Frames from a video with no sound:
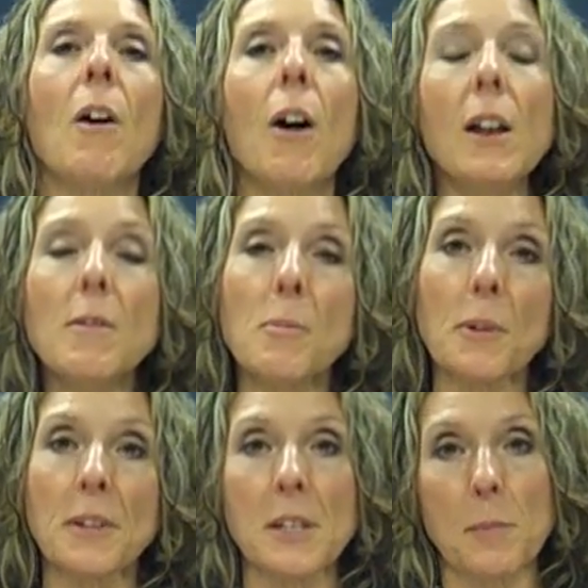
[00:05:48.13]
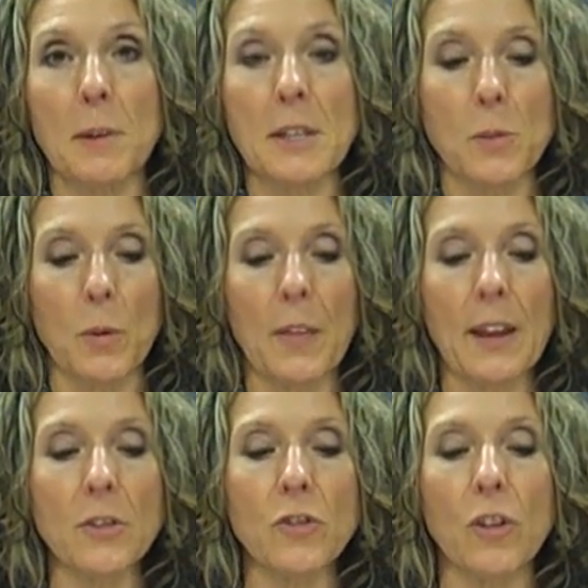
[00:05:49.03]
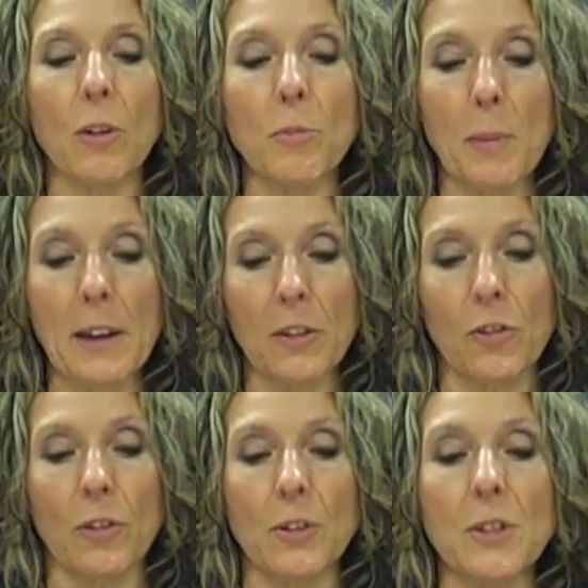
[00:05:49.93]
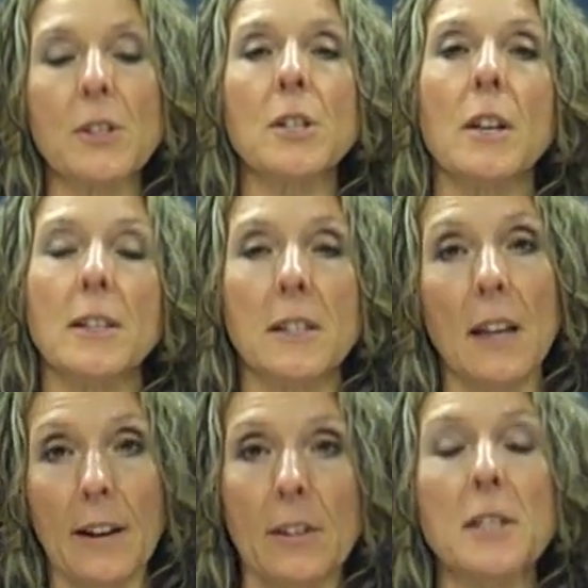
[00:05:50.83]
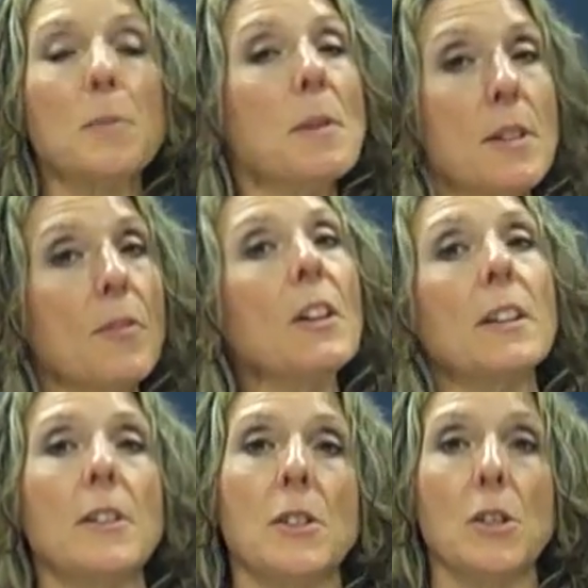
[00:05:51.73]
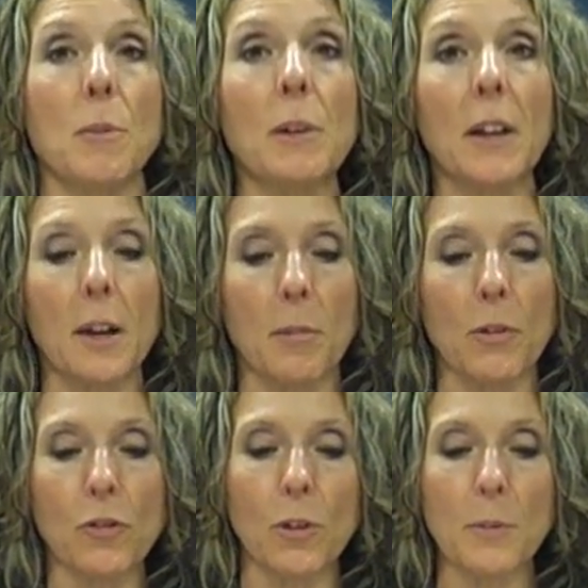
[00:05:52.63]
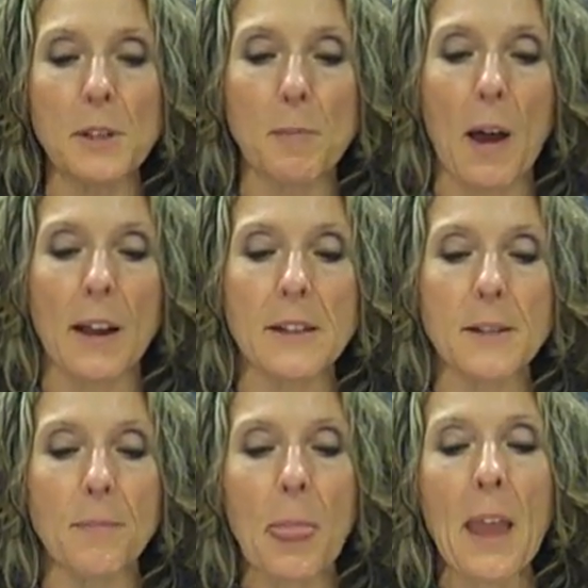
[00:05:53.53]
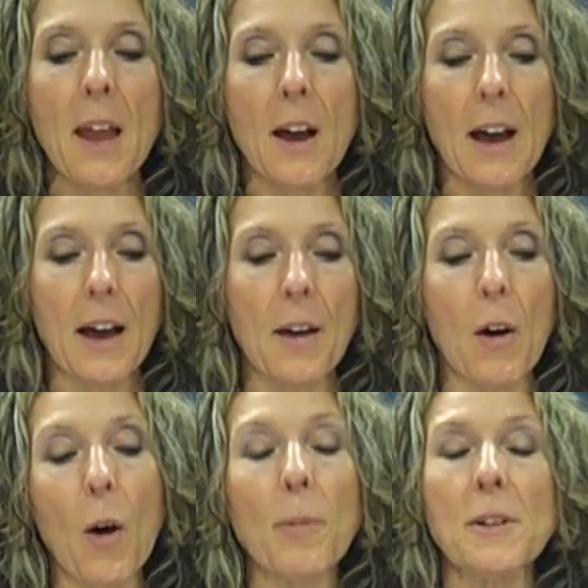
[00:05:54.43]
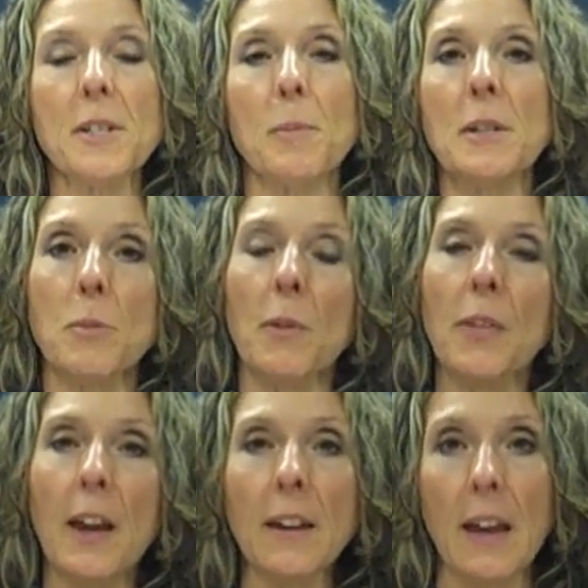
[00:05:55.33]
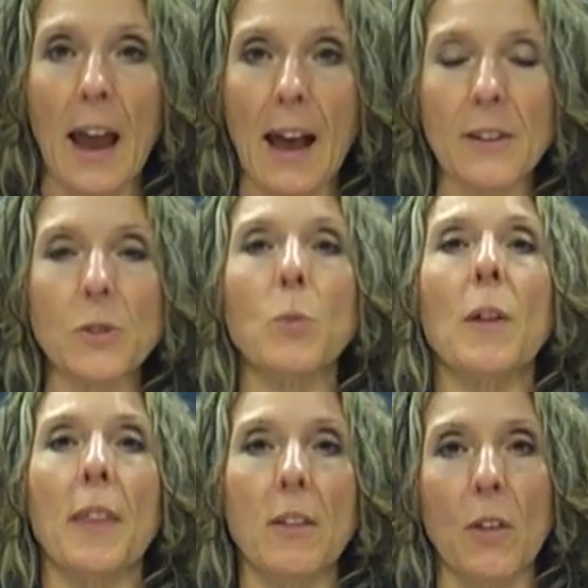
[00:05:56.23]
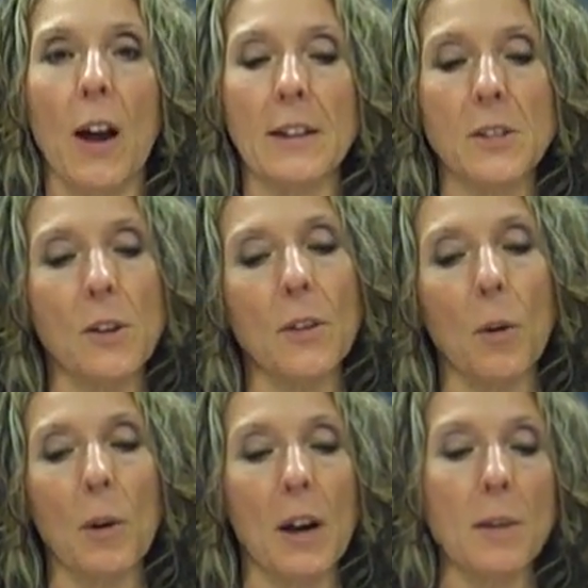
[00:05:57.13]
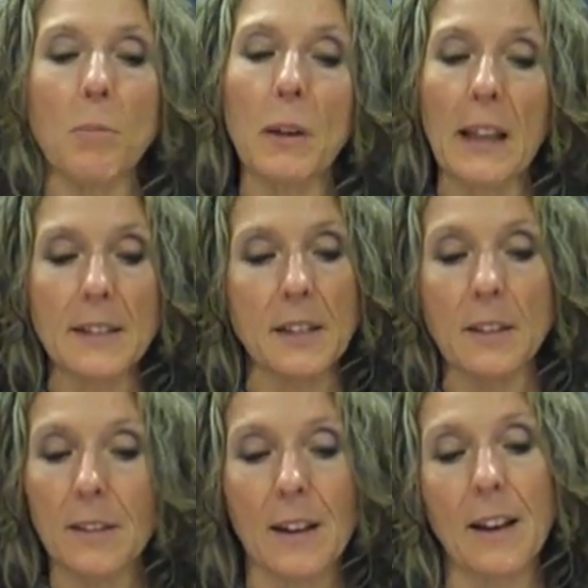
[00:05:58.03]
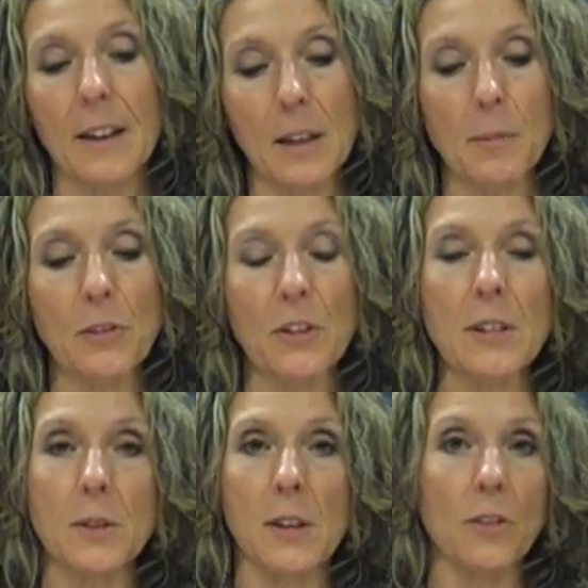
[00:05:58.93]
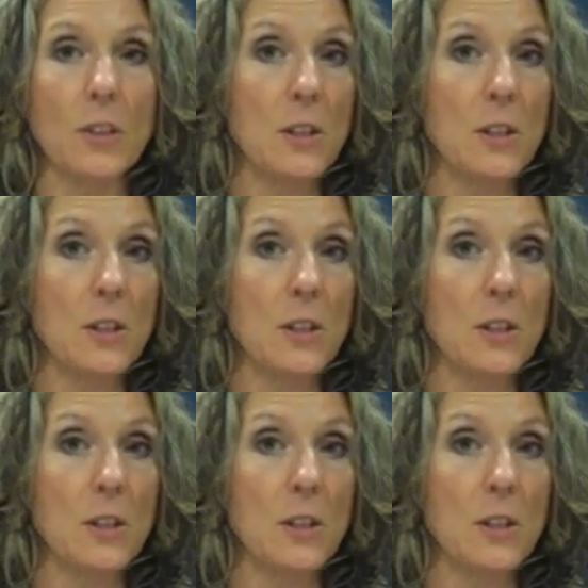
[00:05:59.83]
All of the participants were then shown pictures selected specifically to stimulate emotional response. Uh, all participants were then asked what they thought. So there were unpleasant uh, images, such as